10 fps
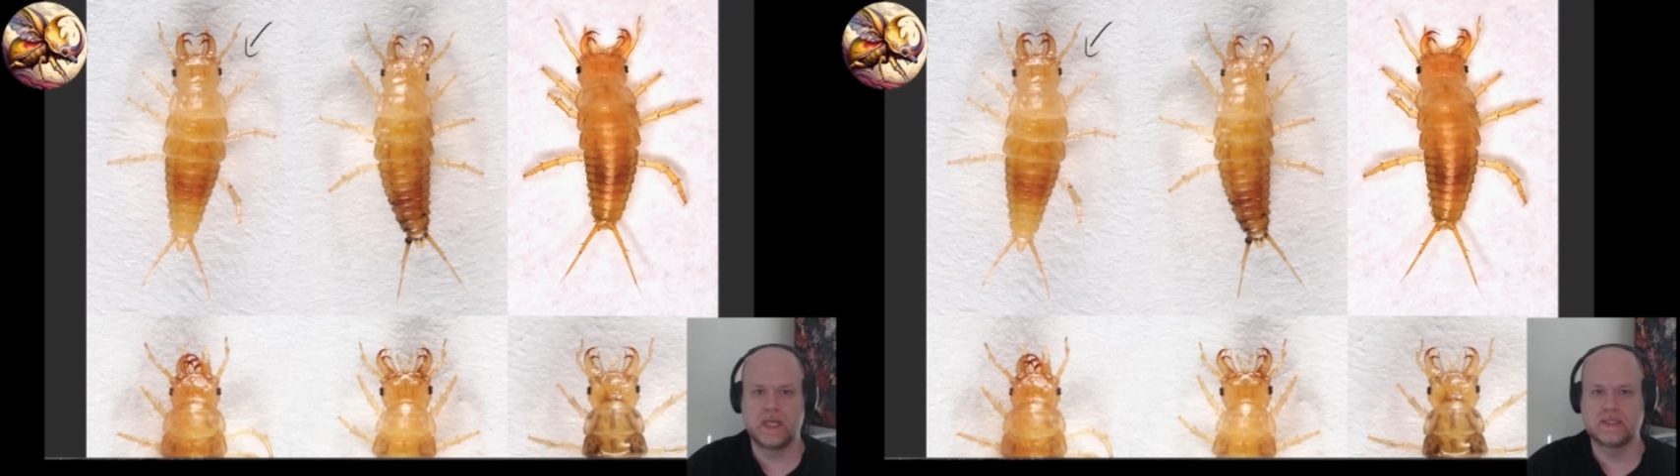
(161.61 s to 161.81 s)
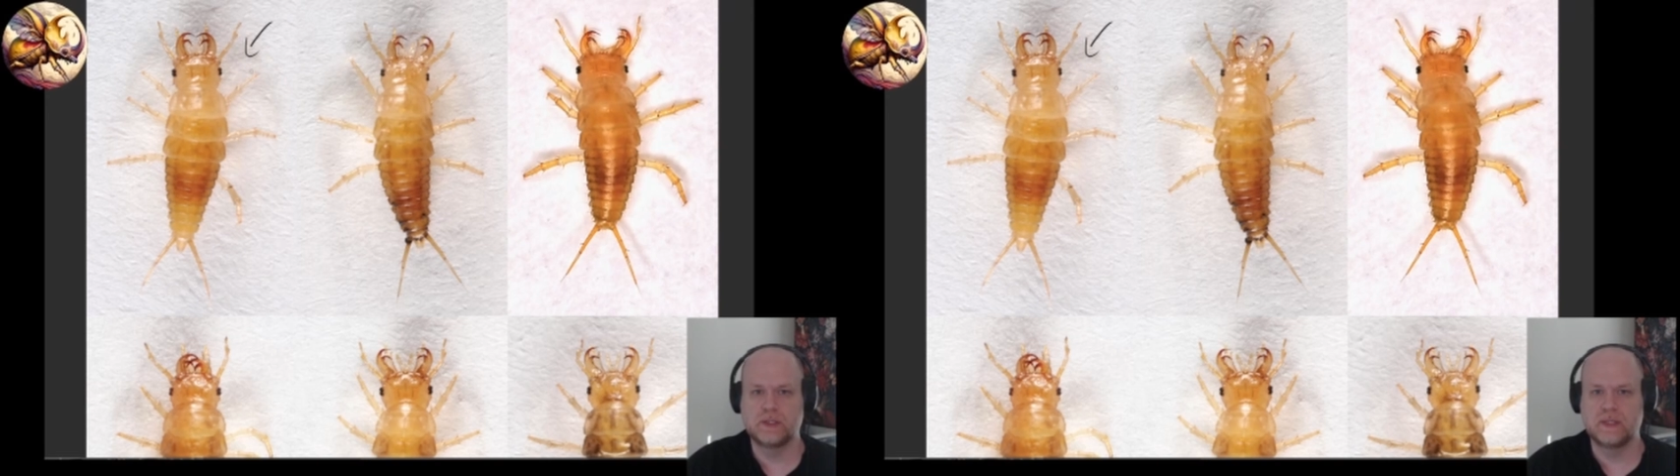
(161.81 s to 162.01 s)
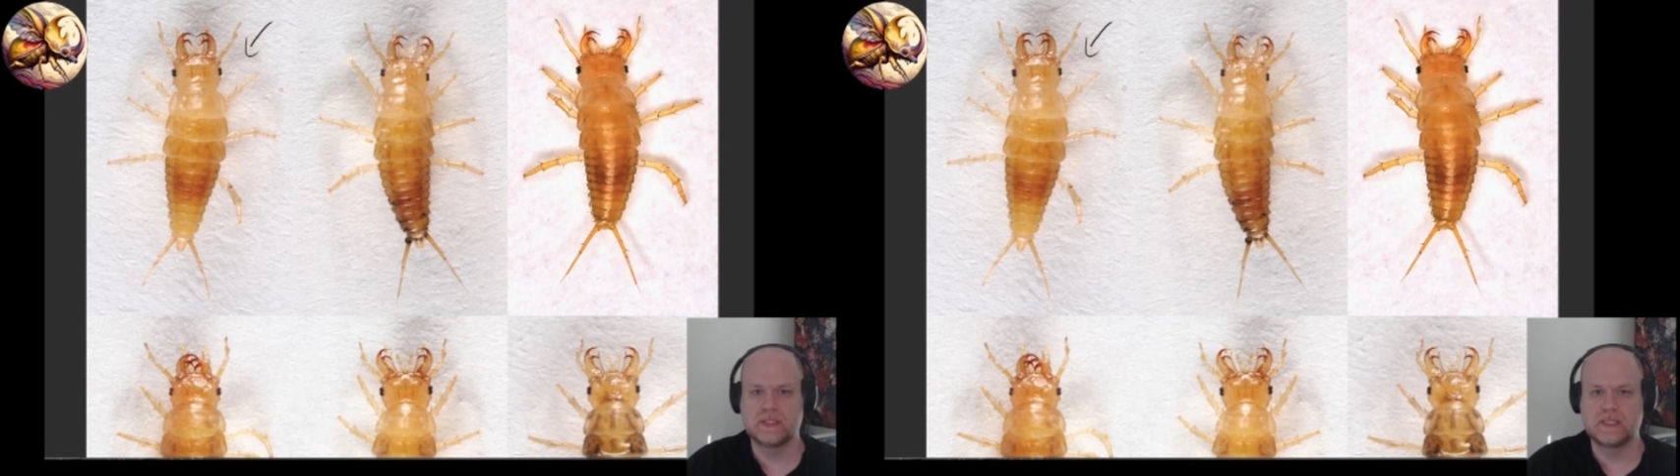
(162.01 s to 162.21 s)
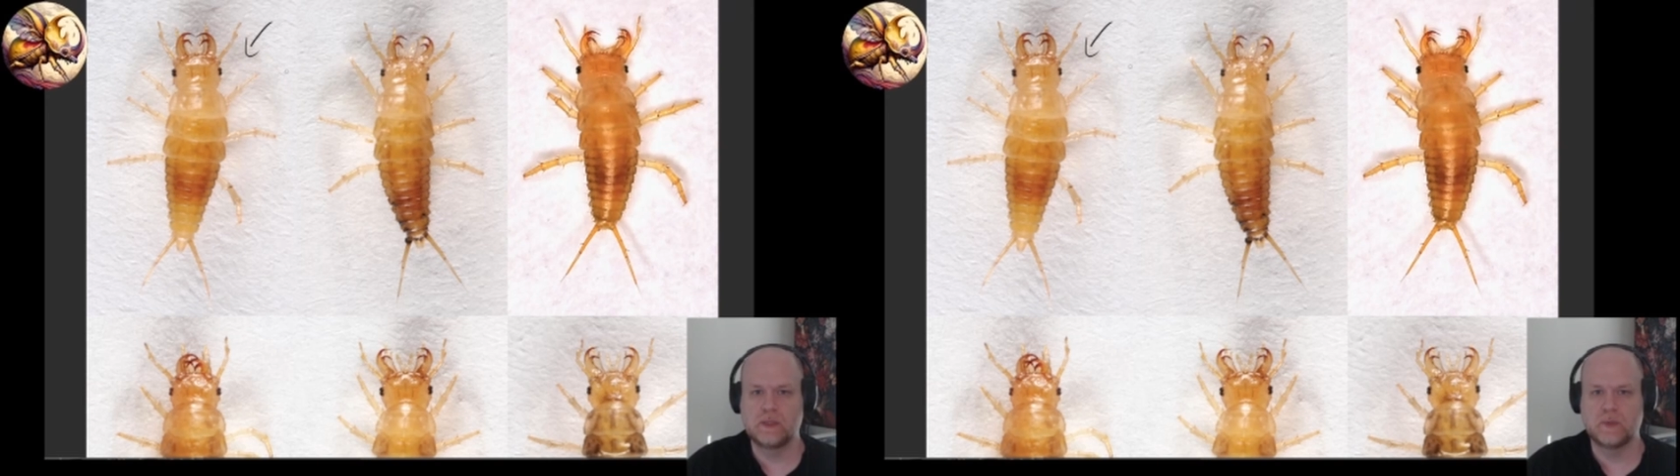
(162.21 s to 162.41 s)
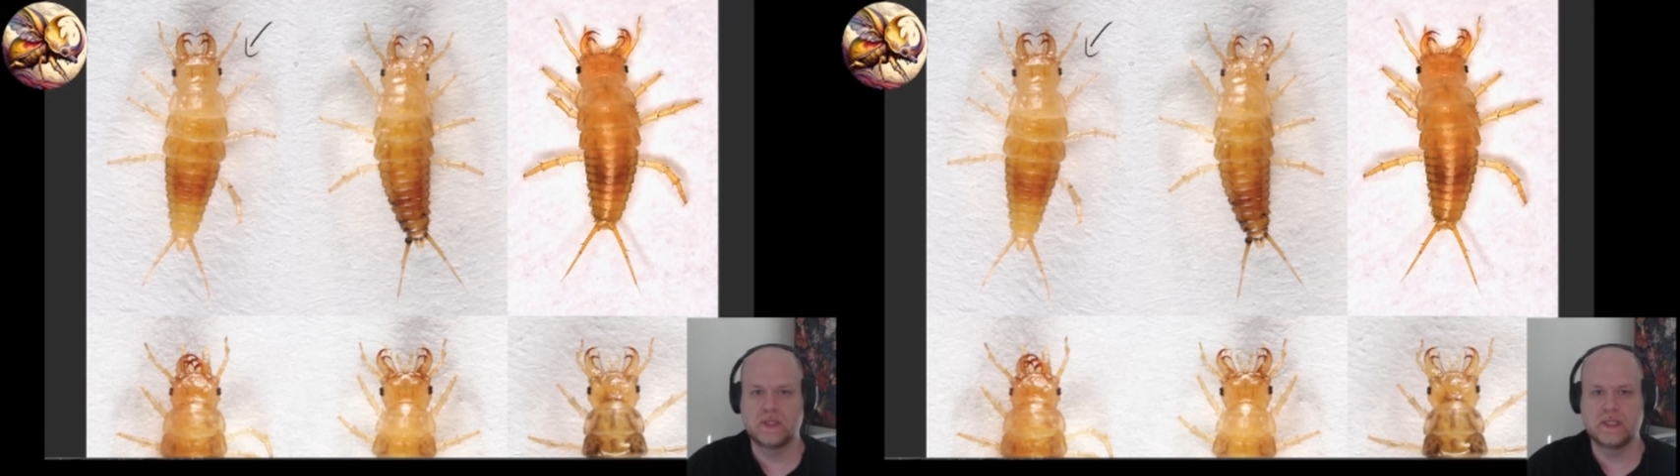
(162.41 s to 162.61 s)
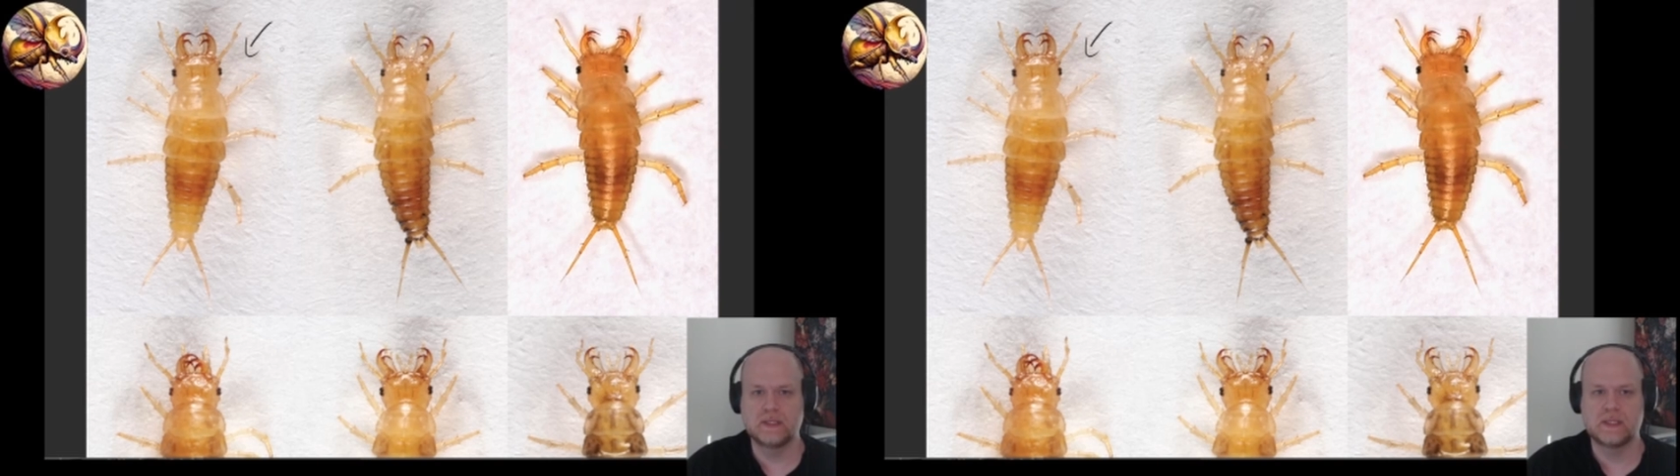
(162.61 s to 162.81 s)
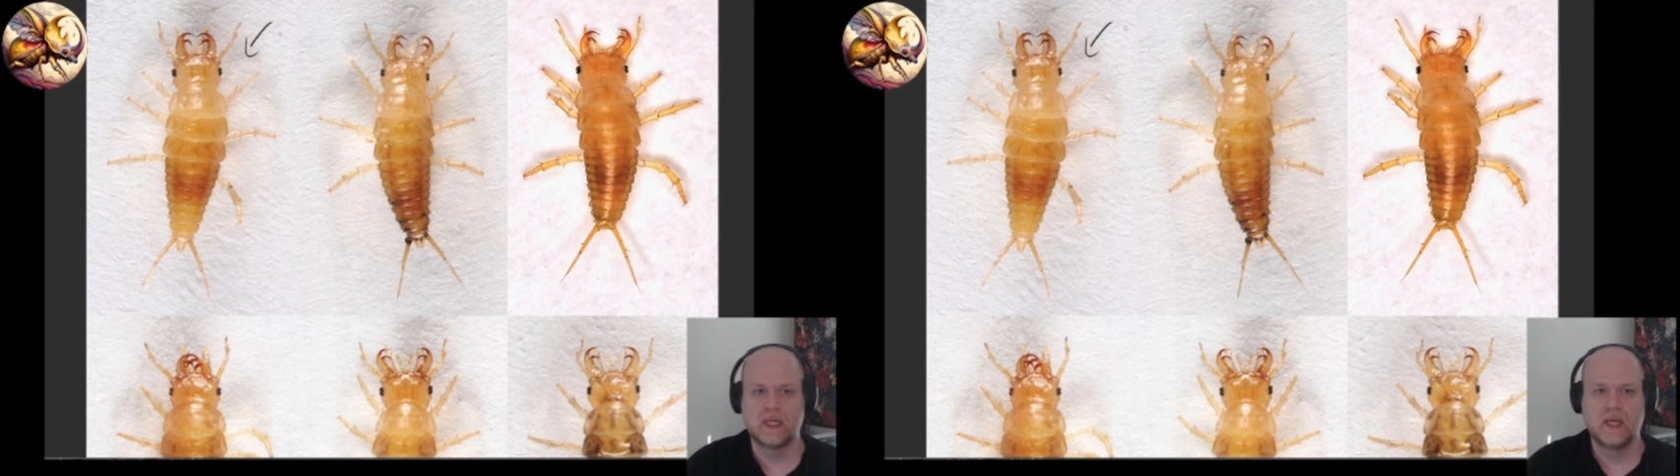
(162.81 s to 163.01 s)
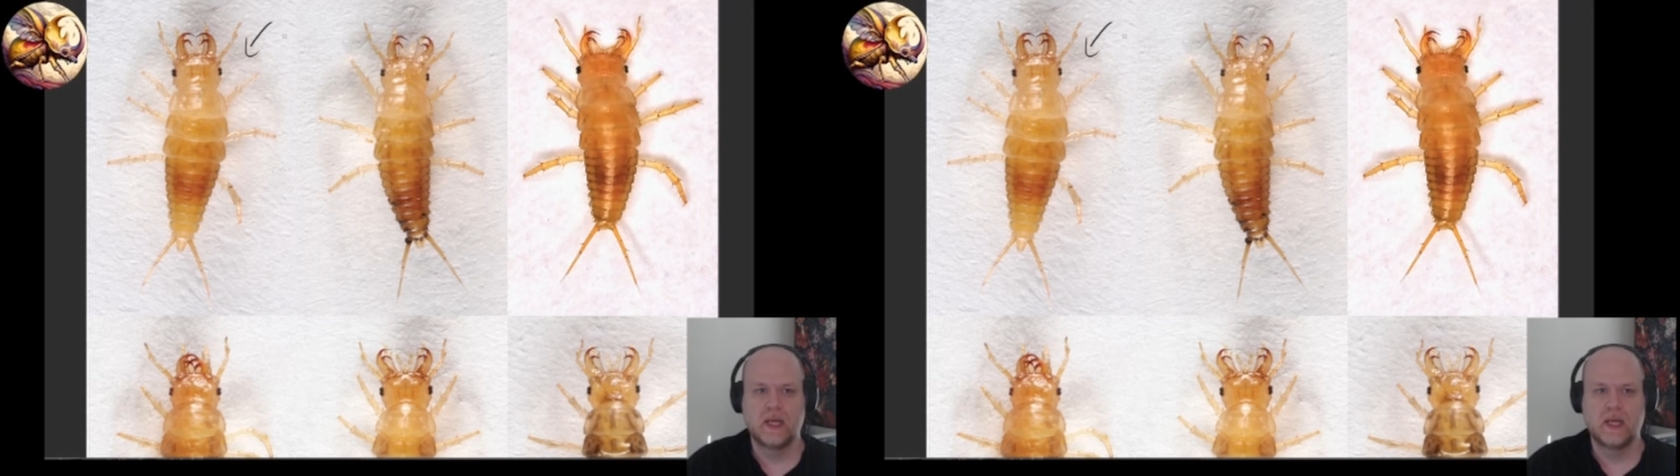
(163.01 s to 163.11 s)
as you can see with these